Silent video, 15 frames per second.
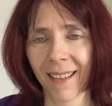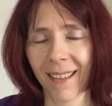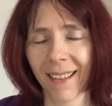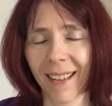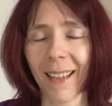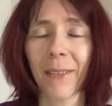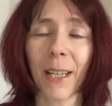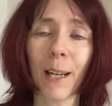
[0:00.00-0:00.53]

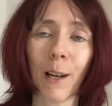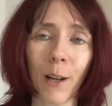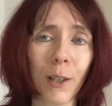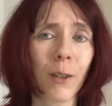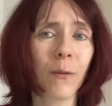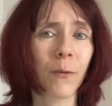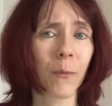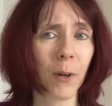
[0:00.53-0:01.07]
I've done a lot
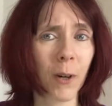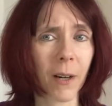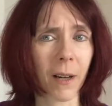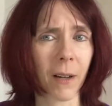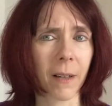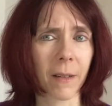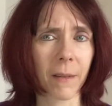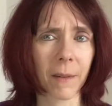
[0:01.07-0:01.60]
of work
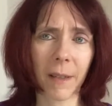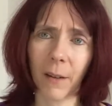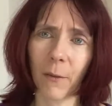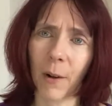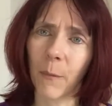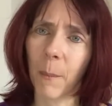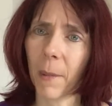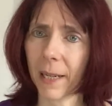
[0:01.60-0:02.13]

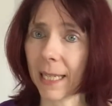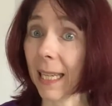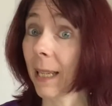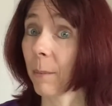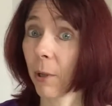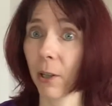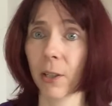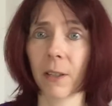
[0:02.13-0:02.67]
around money
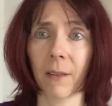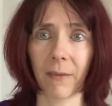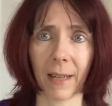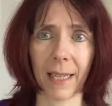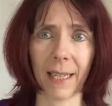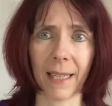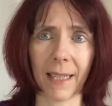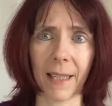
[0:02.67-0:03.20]
and personal
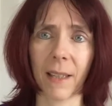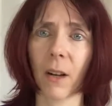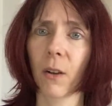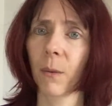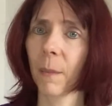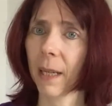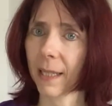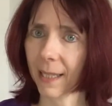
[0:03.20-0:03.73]
finance
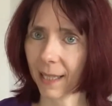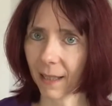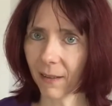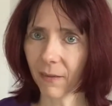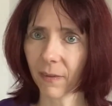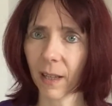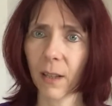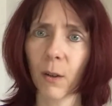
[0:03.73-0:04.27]
on
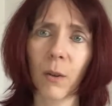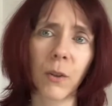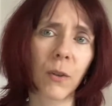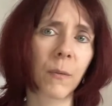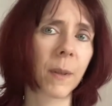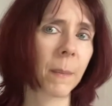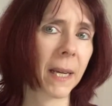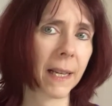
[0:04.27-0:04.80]
myself and also
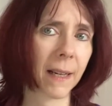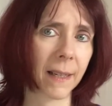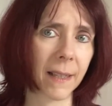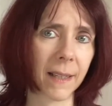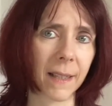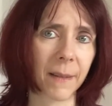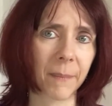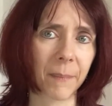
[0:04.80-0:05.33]
with my
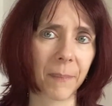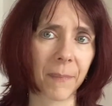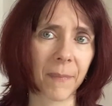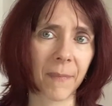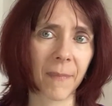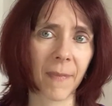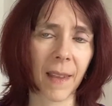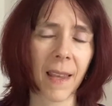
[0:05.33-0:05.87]
clients.
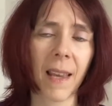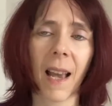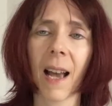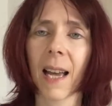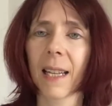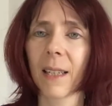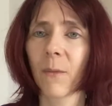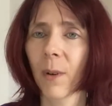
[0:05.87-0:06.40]

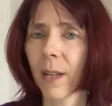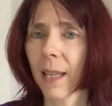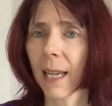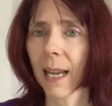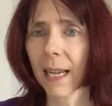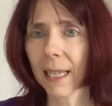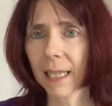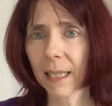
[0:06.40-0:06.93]
And one thing
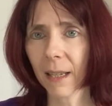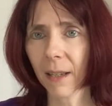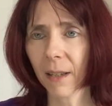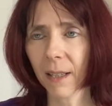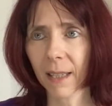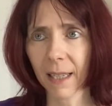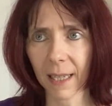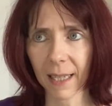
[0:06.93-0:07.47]
I
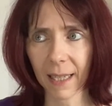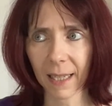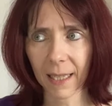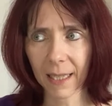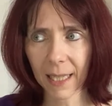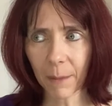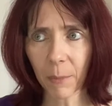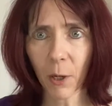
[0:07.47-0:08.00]

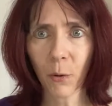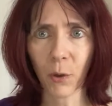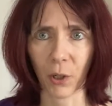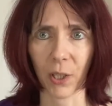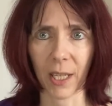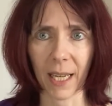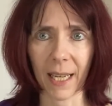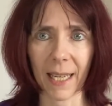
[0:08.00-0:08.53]
keep
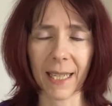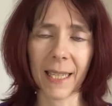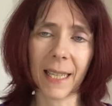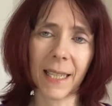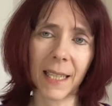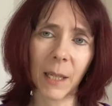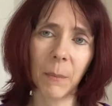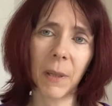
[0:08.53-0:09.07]
noticing is that
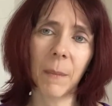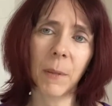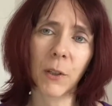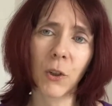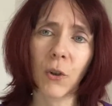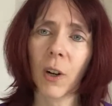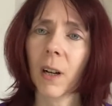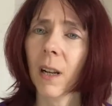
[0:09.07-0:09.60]
some people
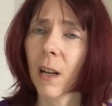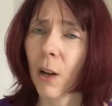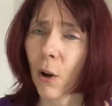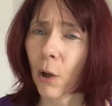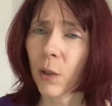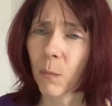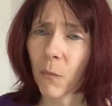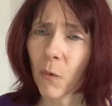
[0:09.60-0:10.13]
struggle a
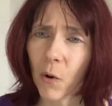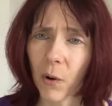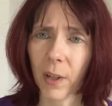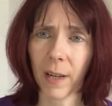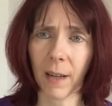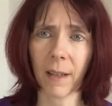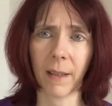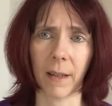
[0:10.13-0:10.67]
lot more
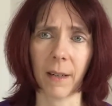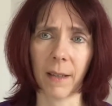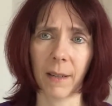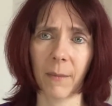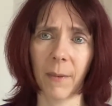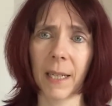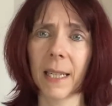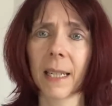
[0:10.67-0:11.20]
than others
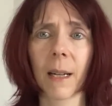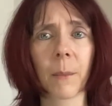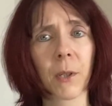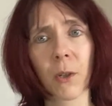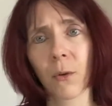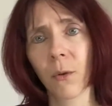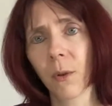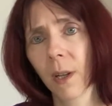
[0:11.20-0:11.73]
when it comes
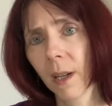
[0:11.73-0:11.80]
to